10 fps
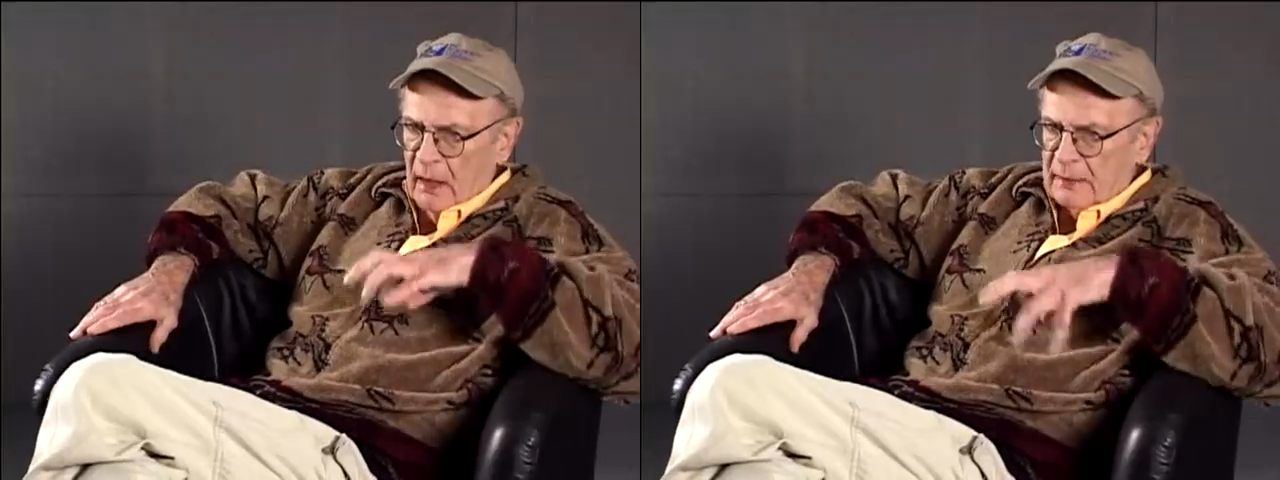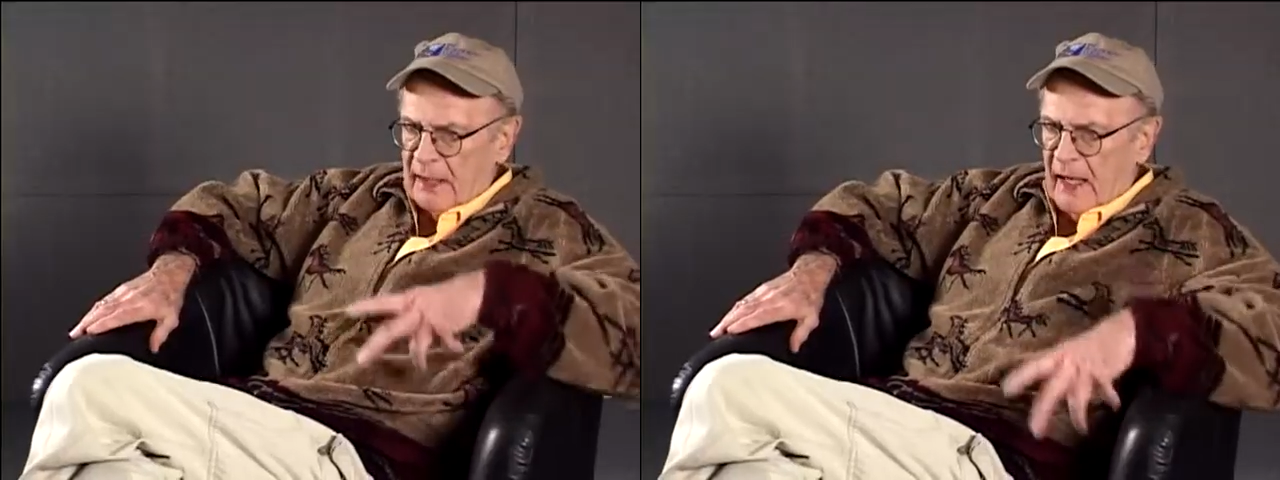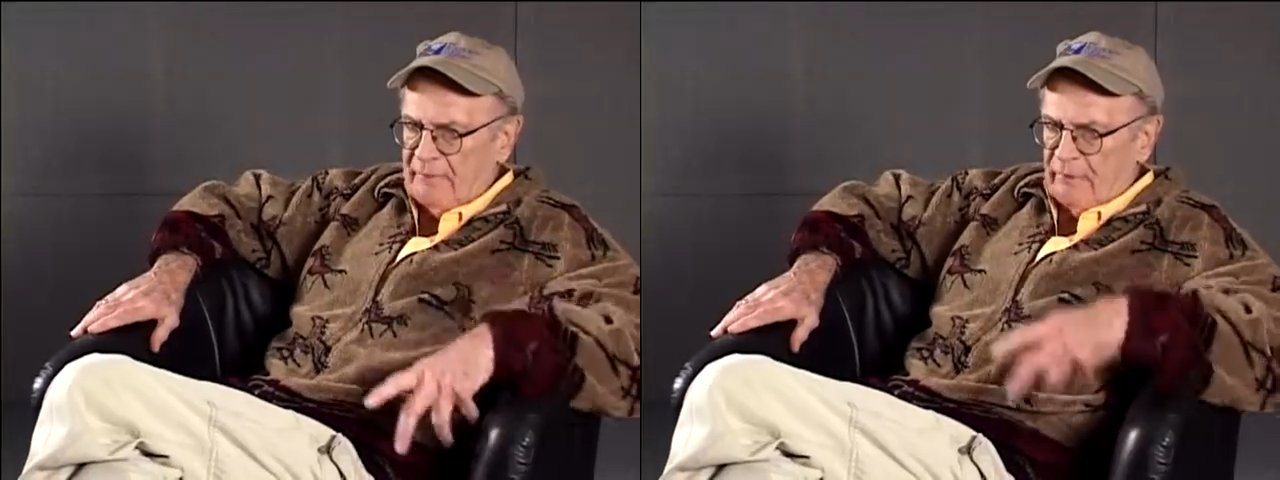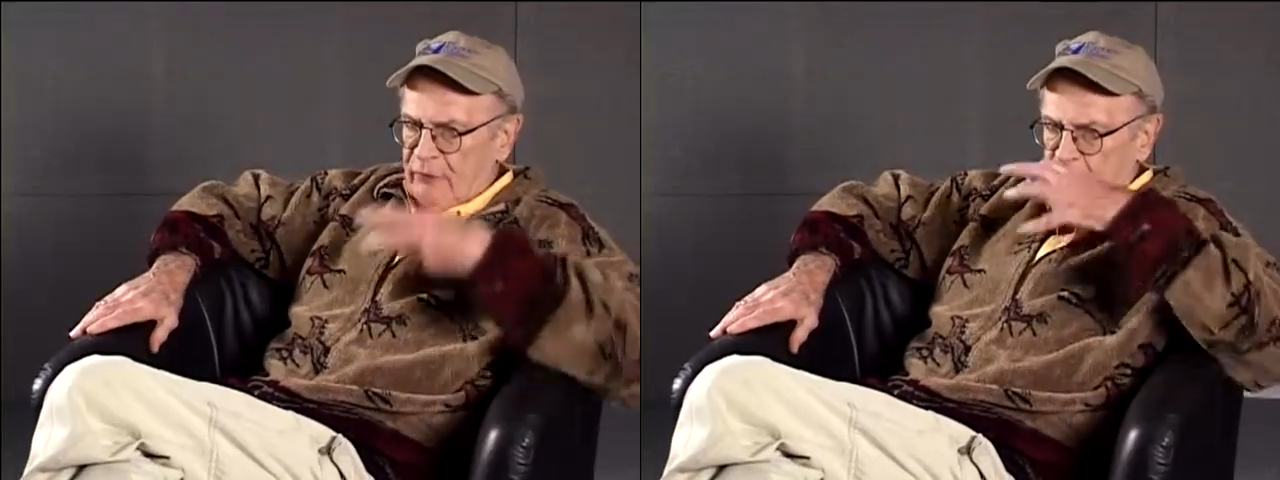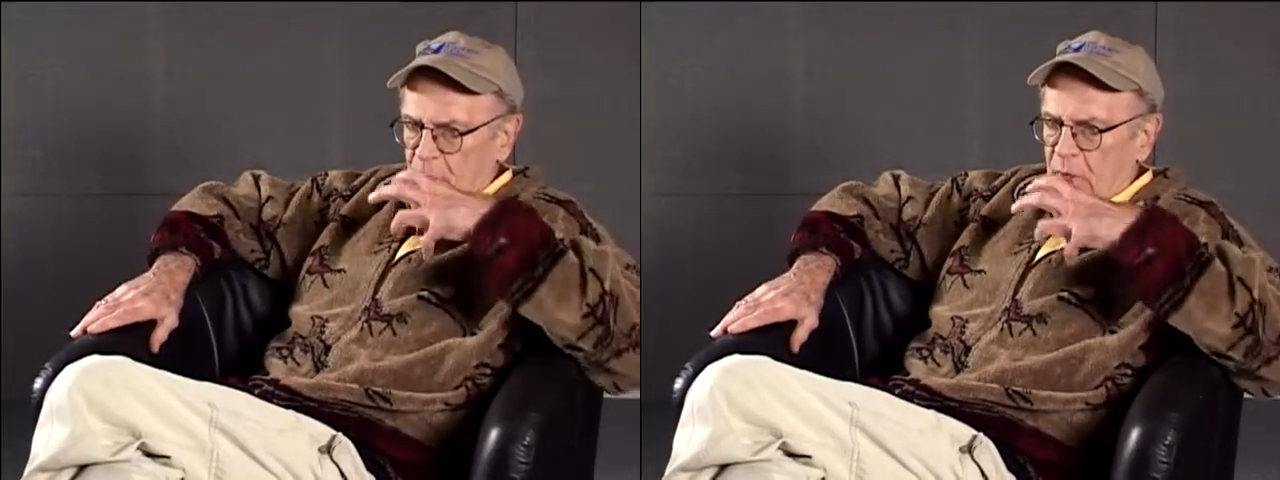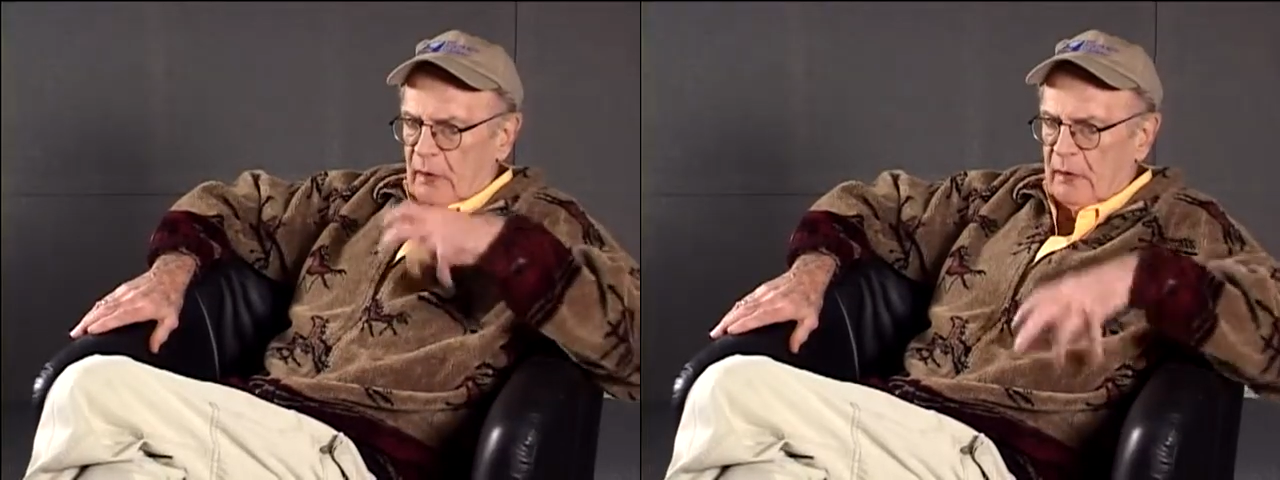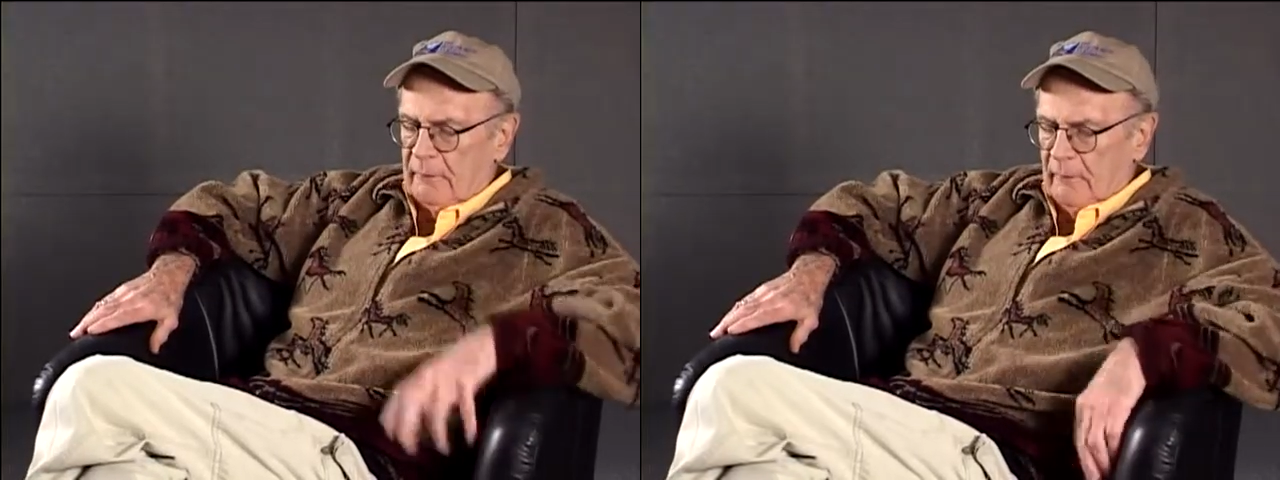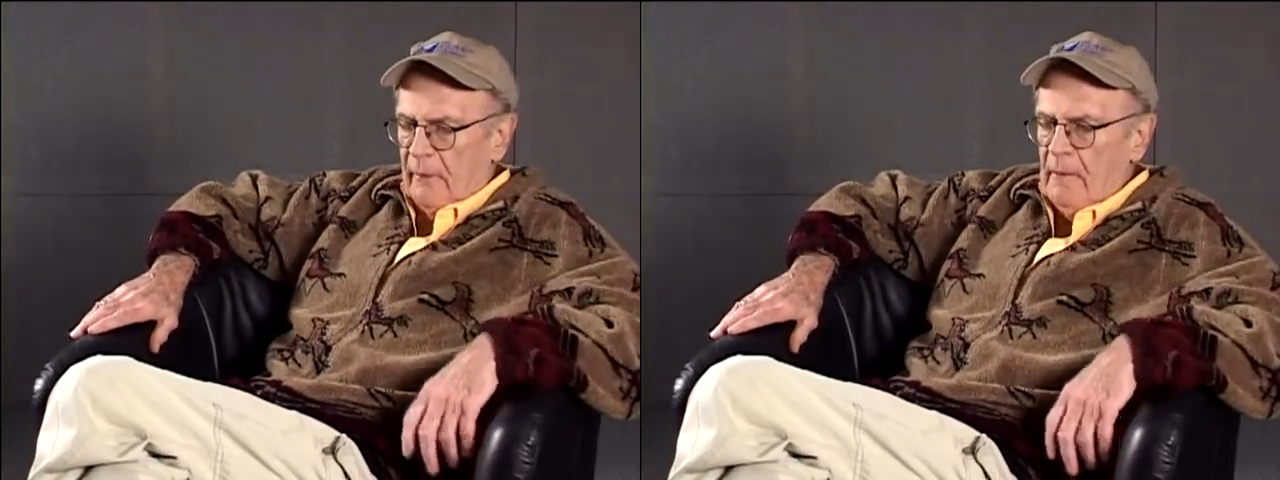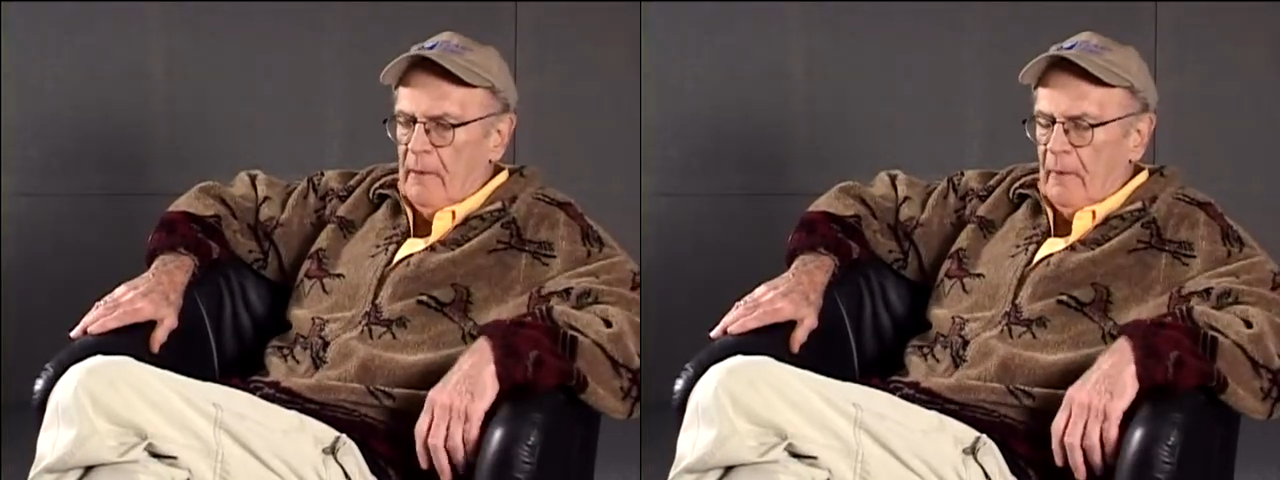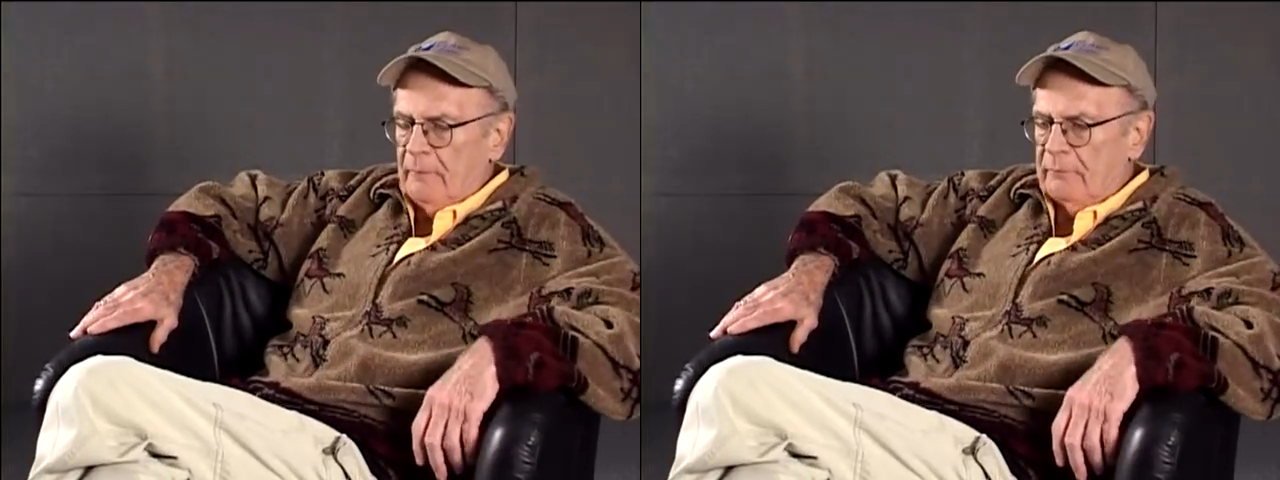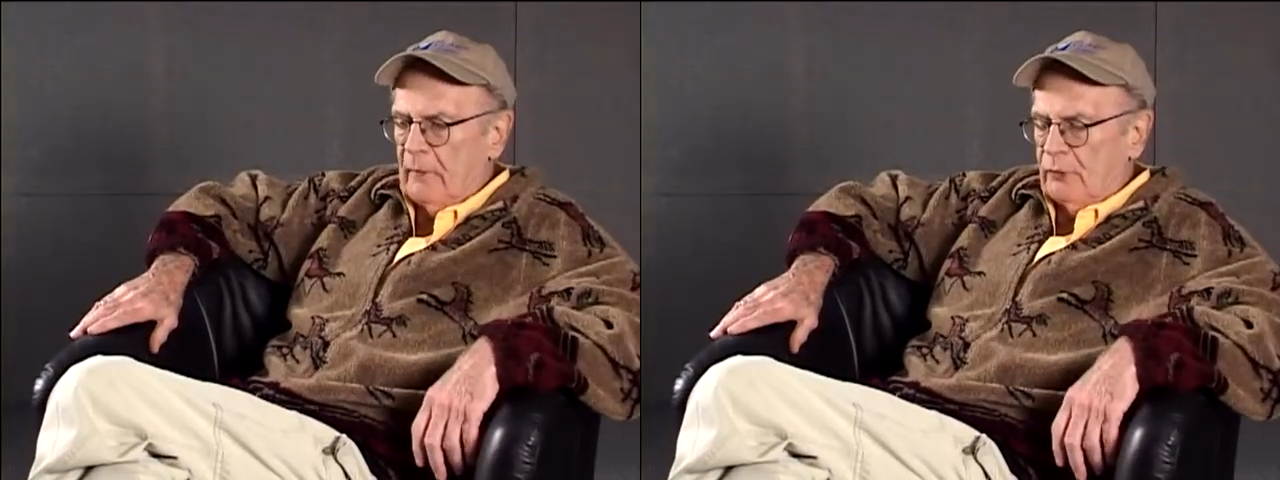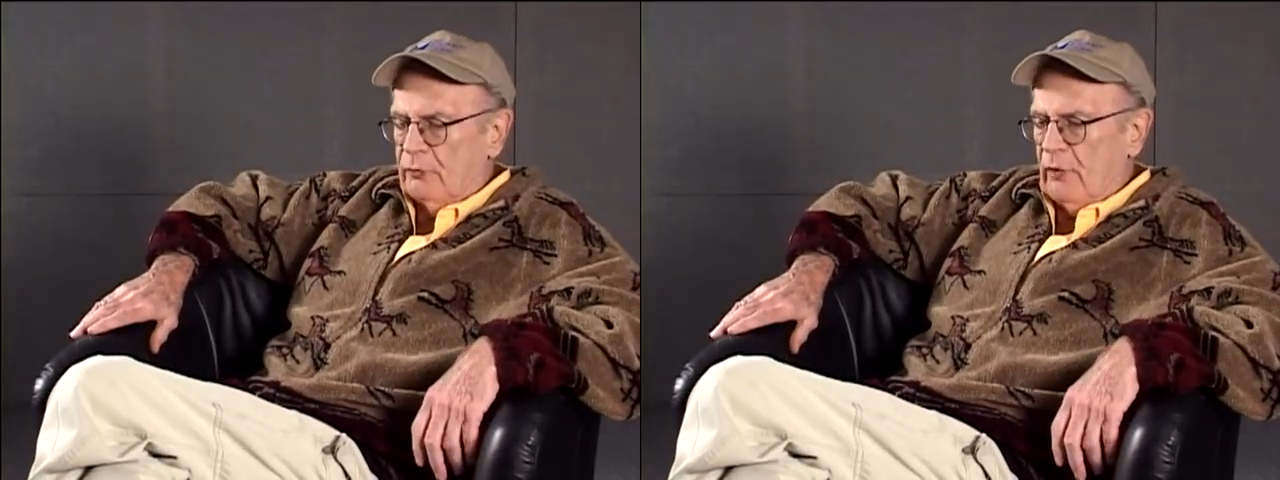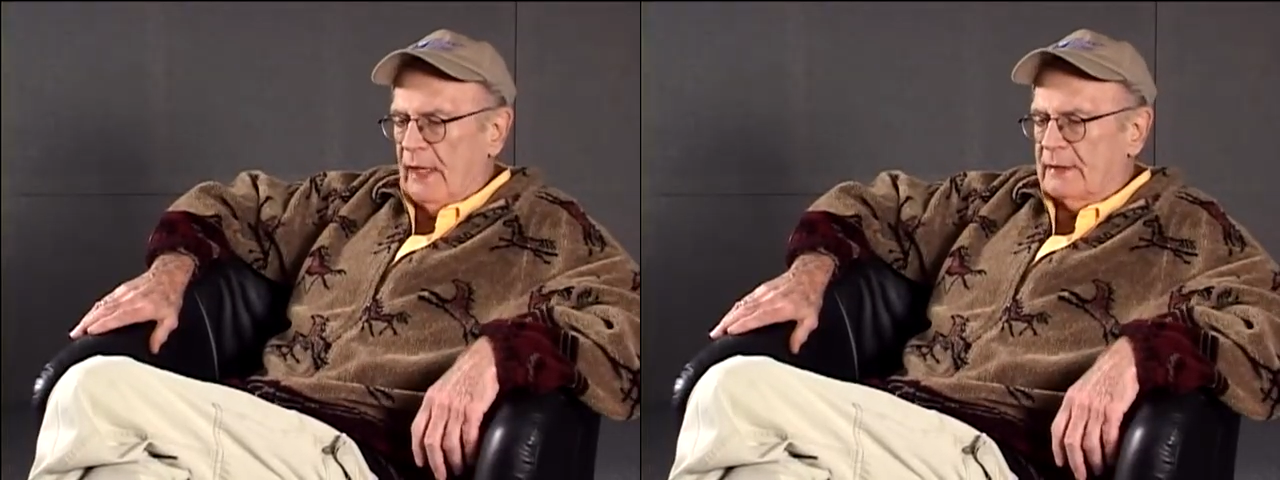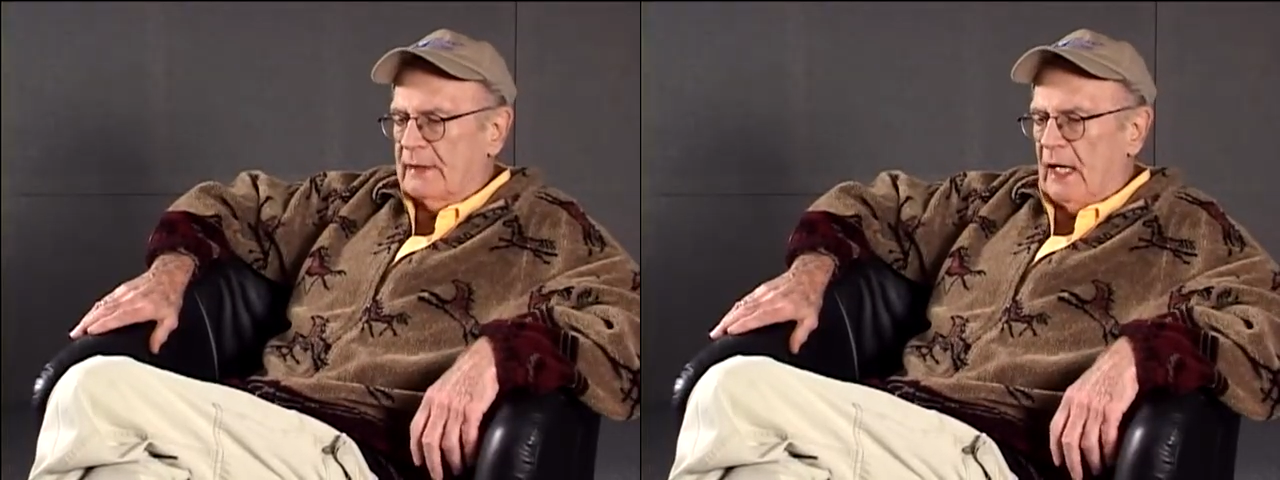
to have a few drinks,